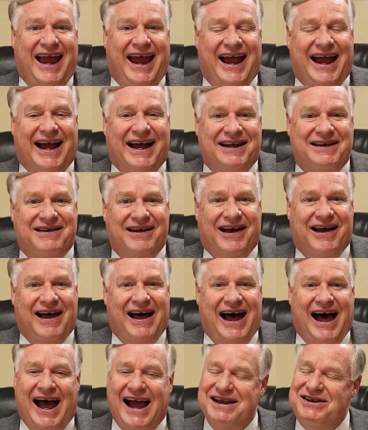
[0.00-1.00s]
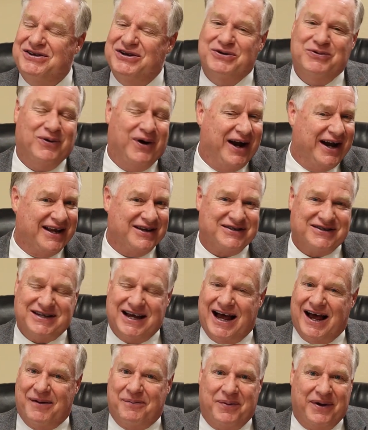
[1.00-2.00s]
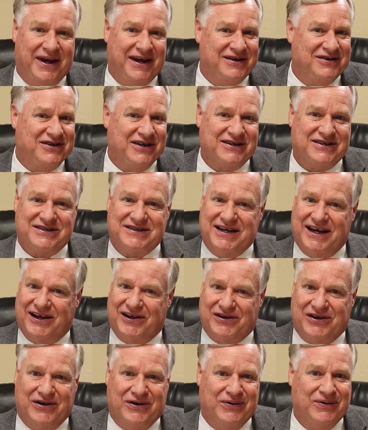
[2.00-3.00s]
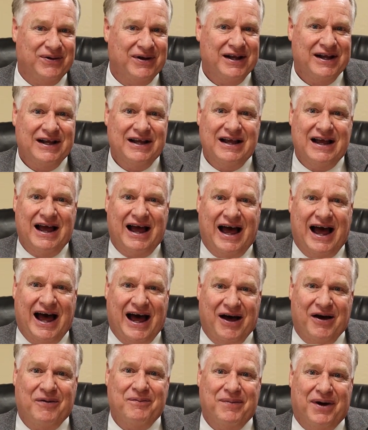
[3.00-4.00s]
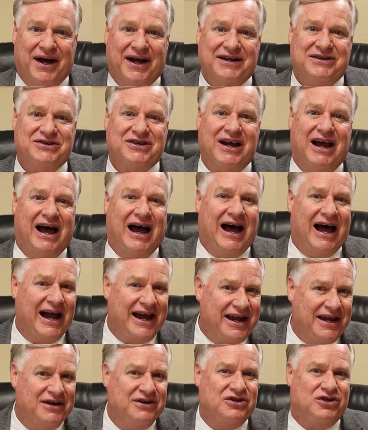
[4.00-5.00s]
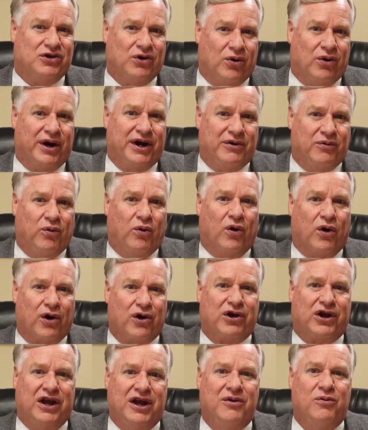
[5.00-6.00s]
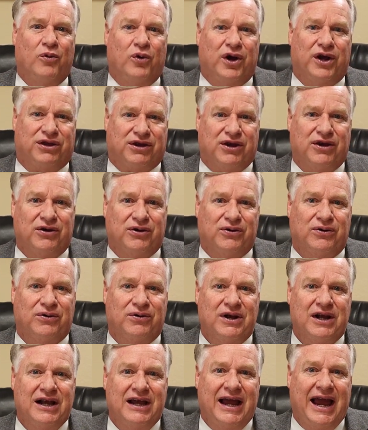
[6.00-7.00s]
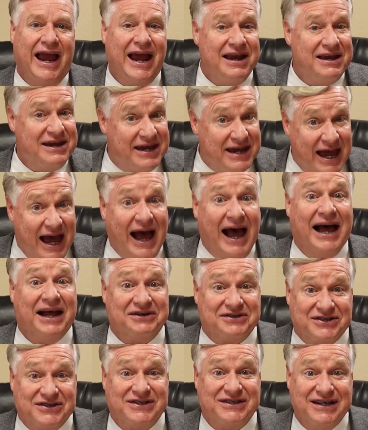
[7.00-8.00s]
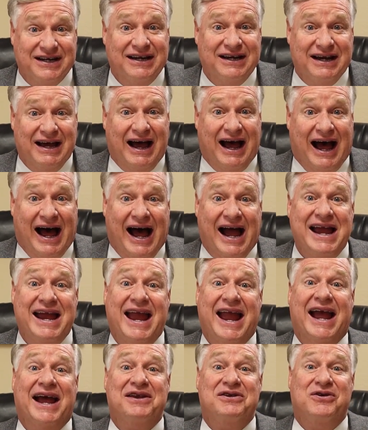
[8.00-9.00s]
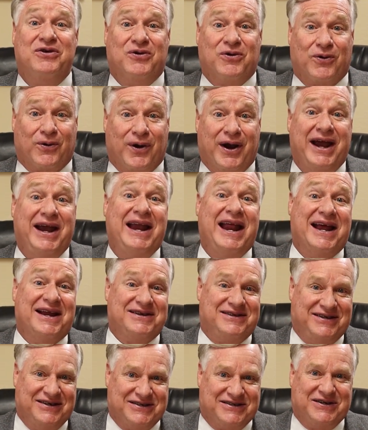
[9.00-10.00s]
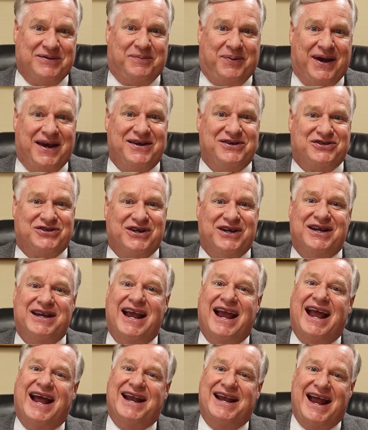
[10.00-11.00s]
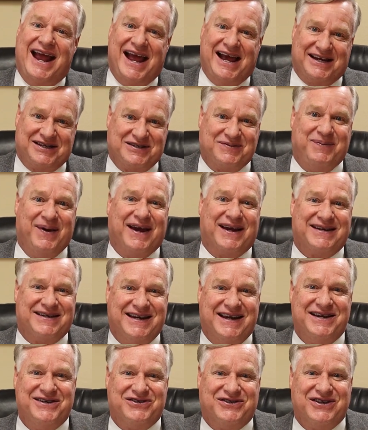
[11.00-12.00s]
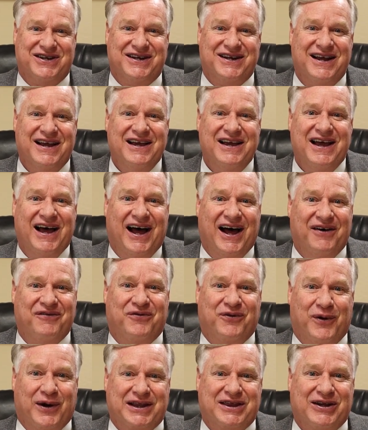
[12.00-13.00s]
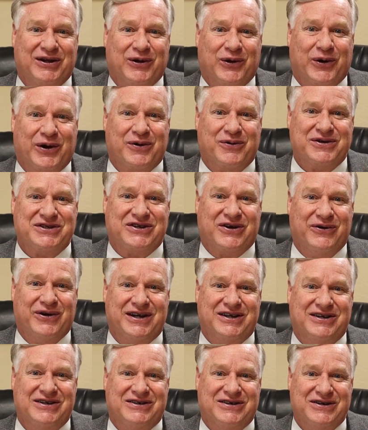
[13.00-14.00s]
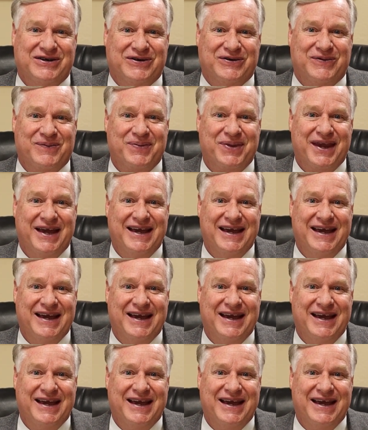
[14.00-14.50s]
And uh, I do want to stop and just tell you how much I enjoyed working with you. And yes, I had great anticipation and expectation of what the Lord was going to do.